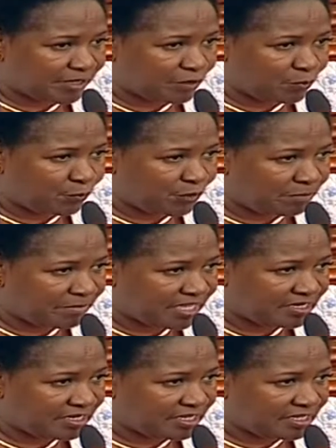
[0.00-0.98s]
by
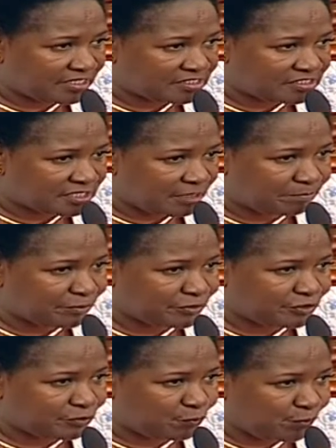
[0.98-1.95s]
women,
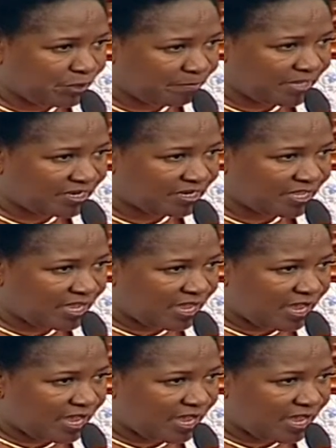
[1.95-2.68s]
support women,